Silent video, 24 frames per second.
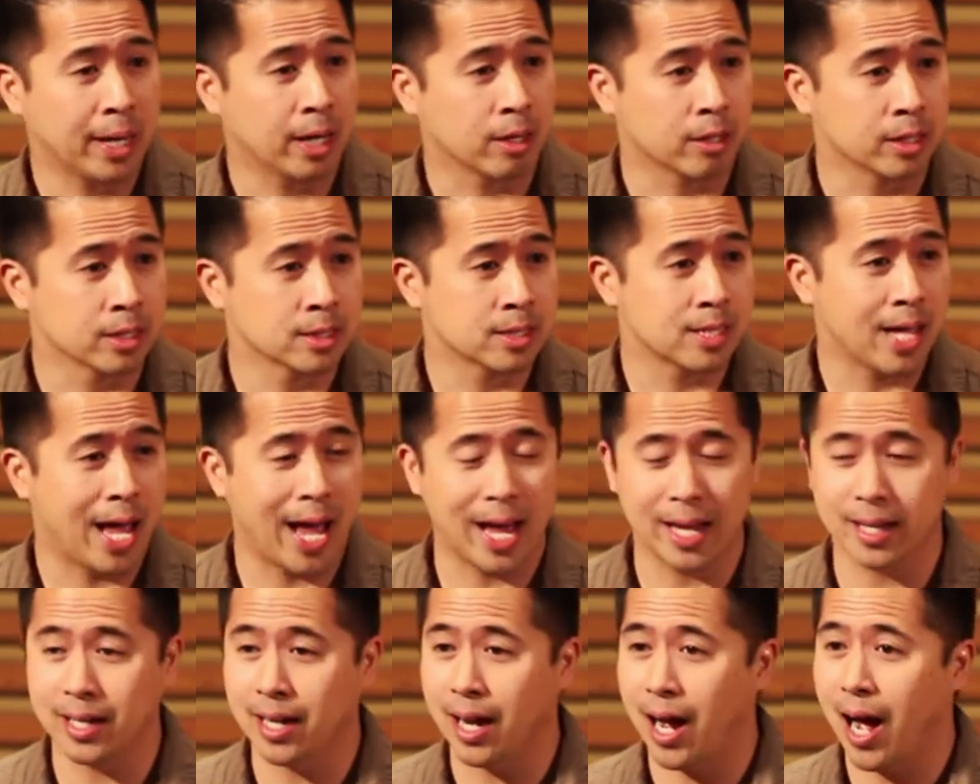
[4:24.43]
parents
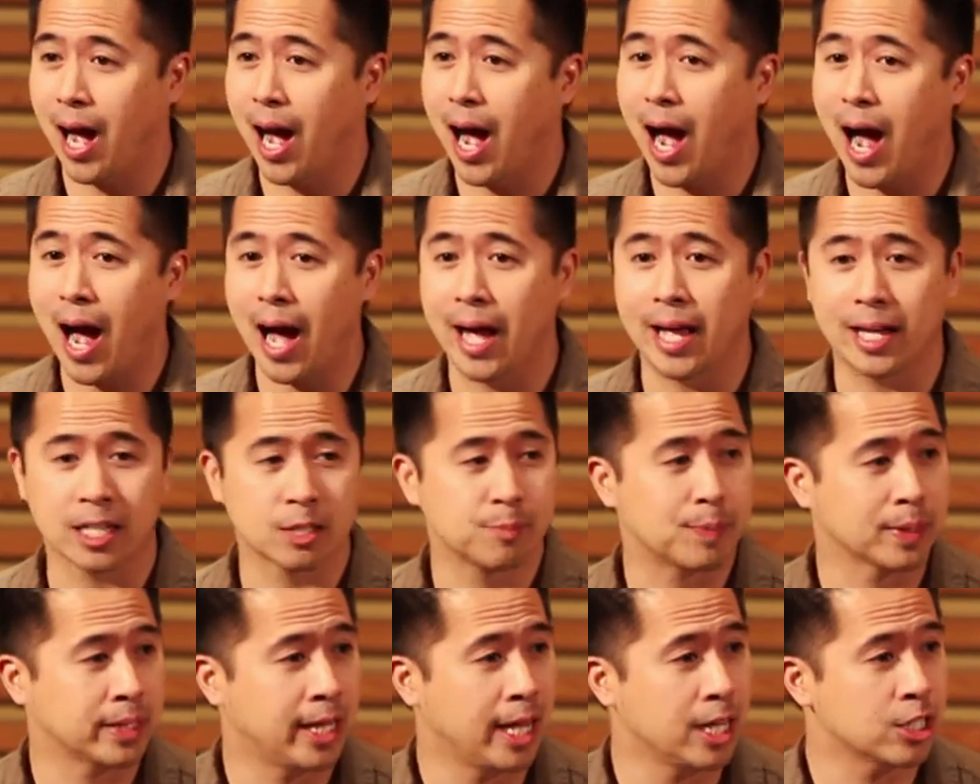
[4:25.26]
had high
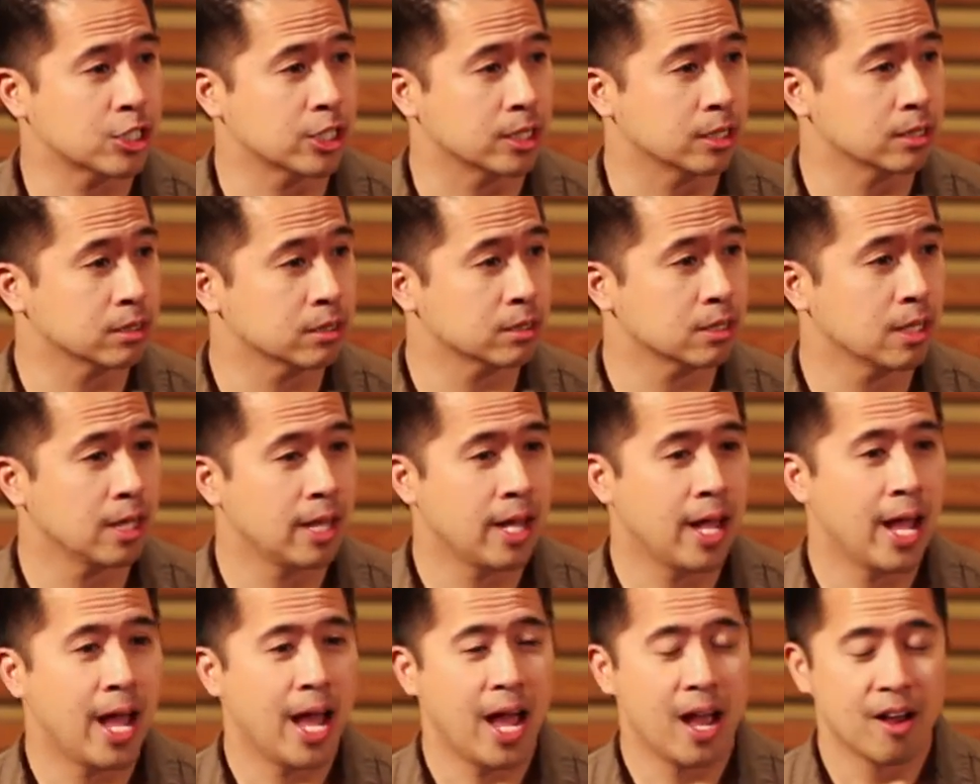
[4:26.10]
expectations
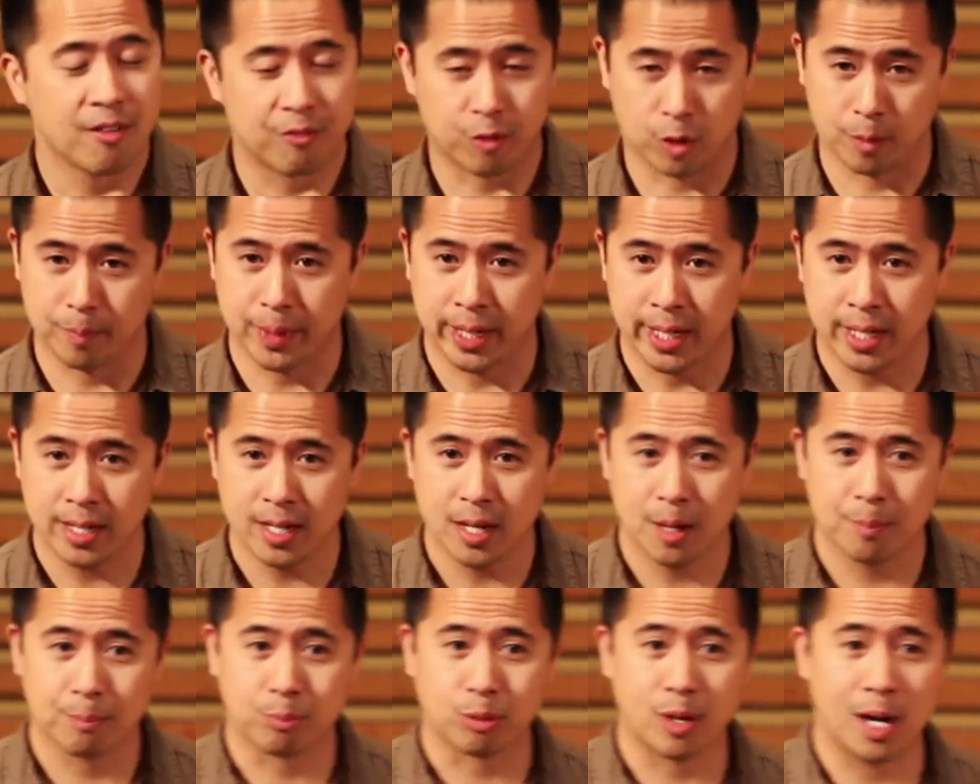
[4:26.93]
for
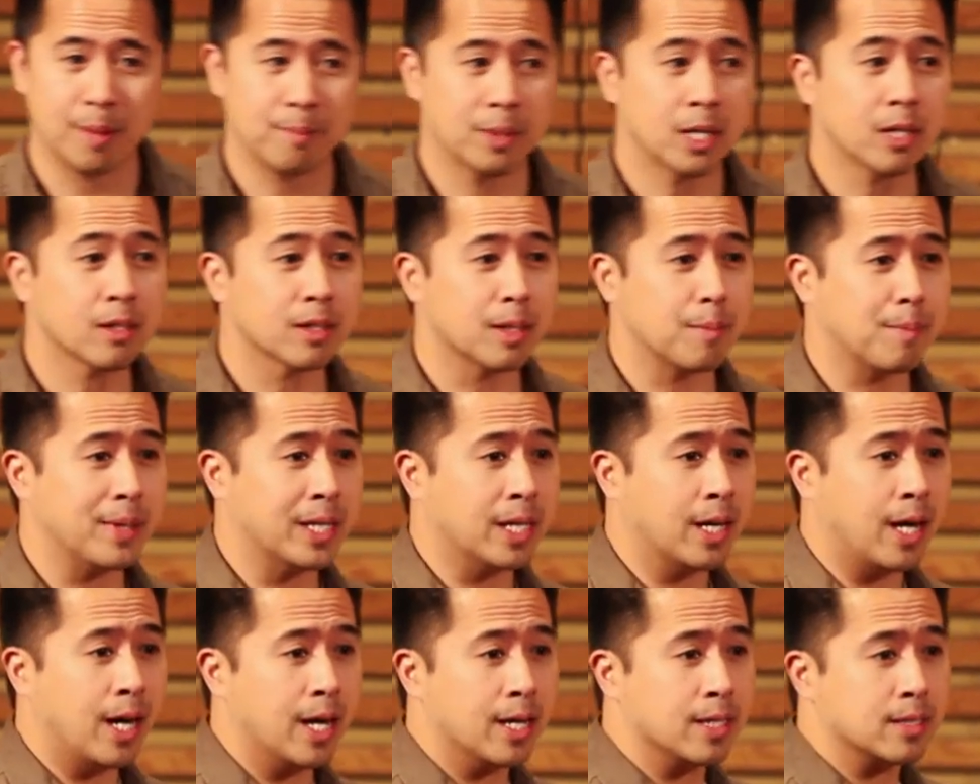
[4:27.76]
me, primarily
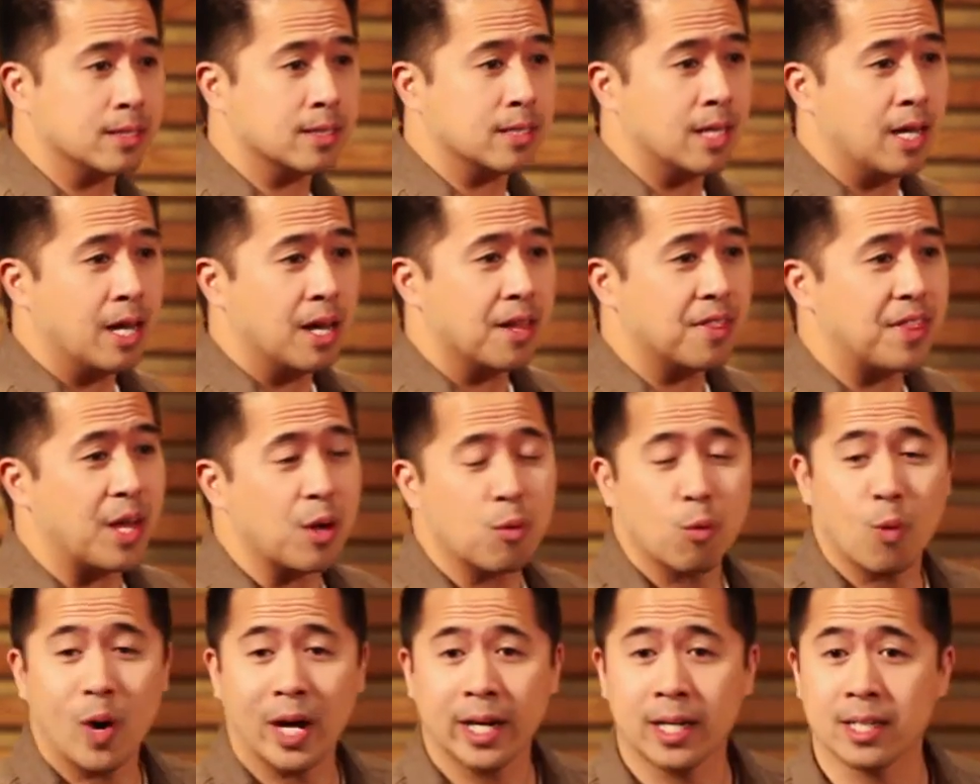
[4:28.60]
because
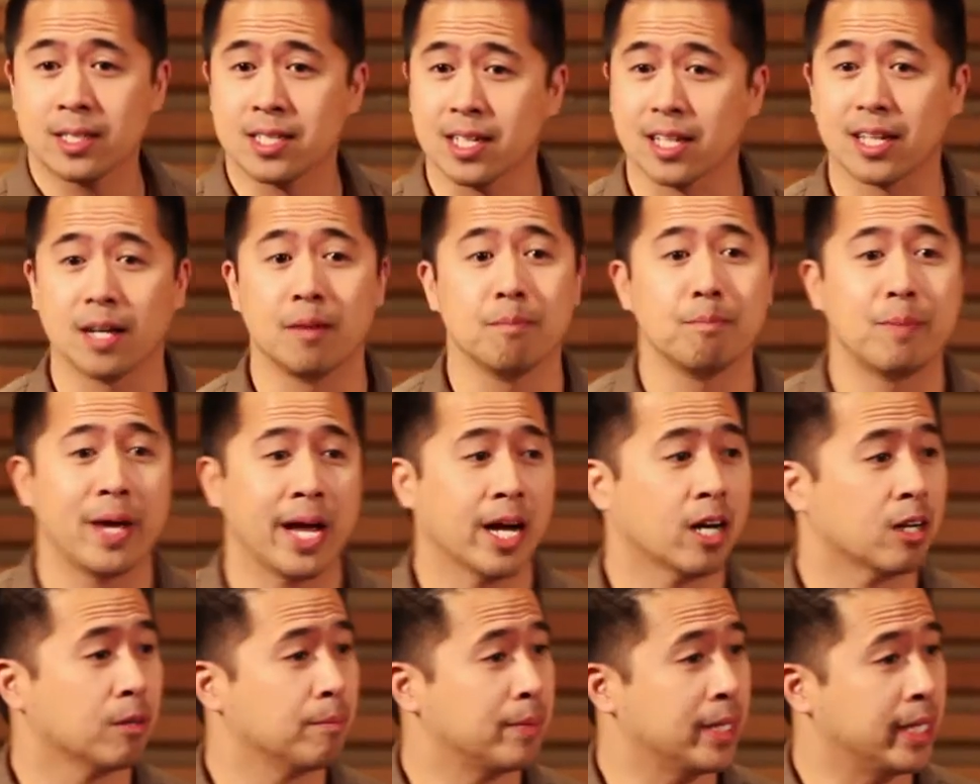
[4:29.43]
they wanted to
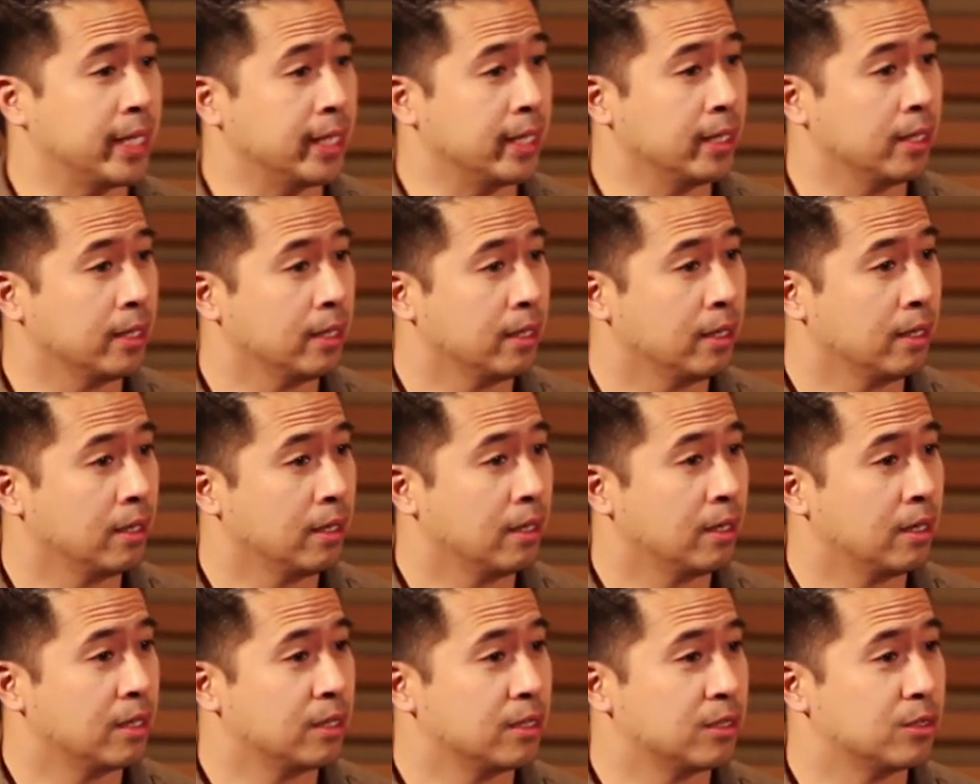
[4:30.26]
compare me
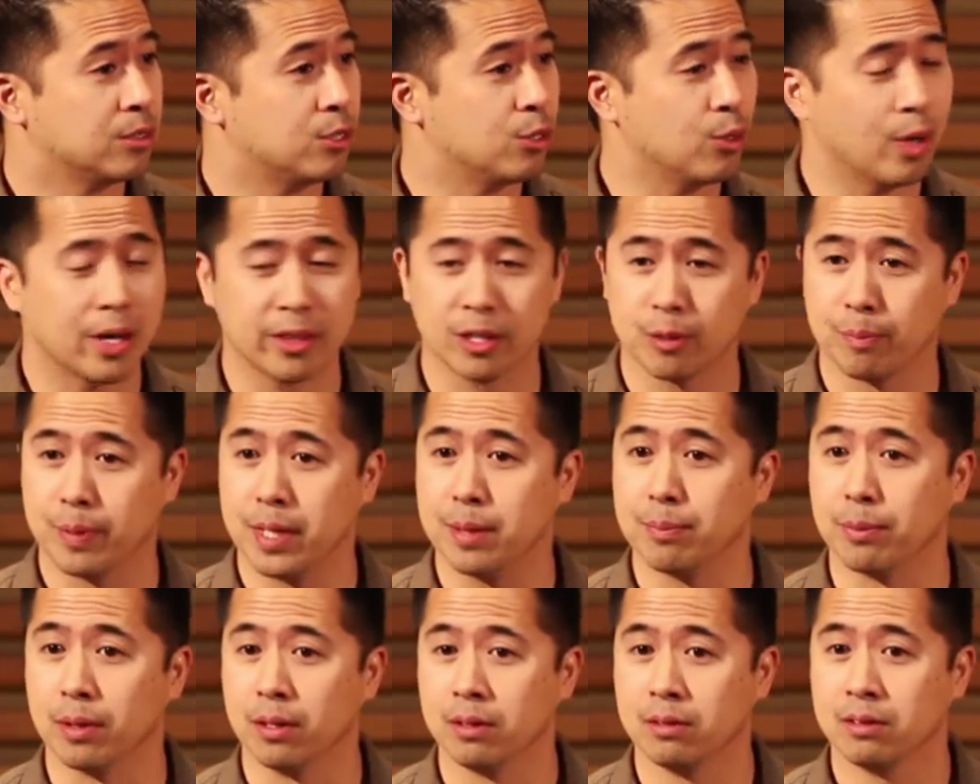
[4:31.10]
to other
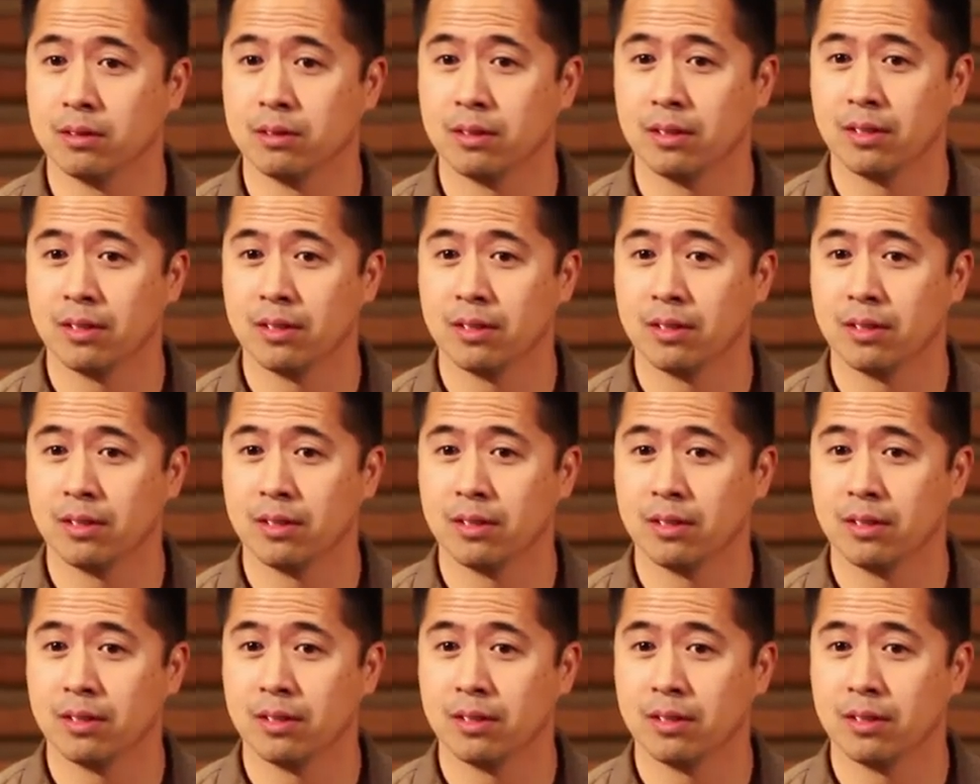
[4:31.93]
people.